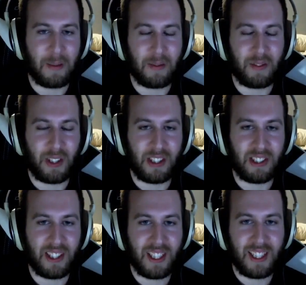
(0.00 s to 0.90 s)
him
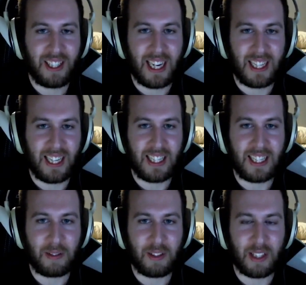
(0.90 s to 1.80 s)
first, and then
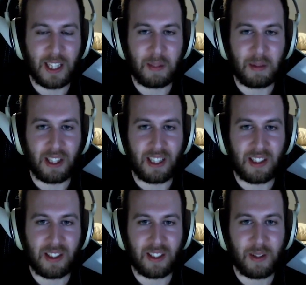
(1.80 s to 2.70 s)
he sends him on
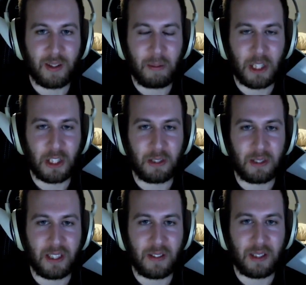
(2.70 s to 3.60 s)
his mission or
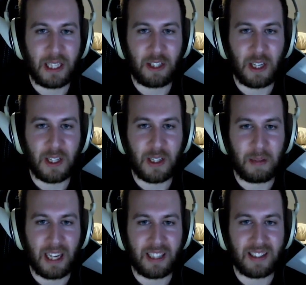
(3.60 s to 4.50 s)
whatever. Then he tries to
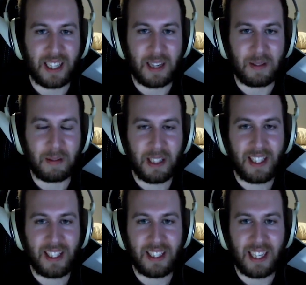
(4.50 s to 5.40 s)
backstab him.
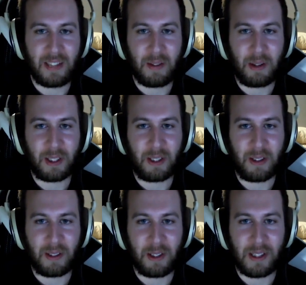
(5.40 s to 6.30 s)
Then he won't go
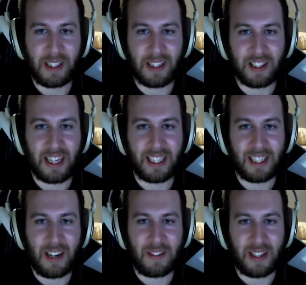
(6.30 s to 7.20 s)
through signing
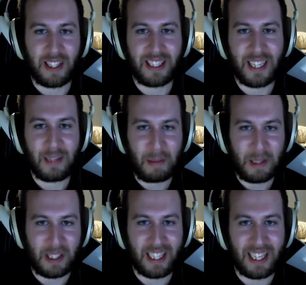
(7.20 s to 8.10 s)
off on it. Then he
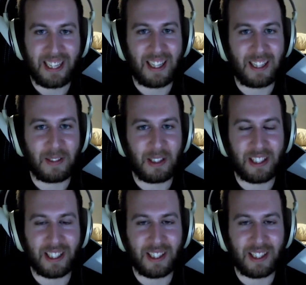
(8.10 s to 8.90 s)
puts a hit on him, and you're like,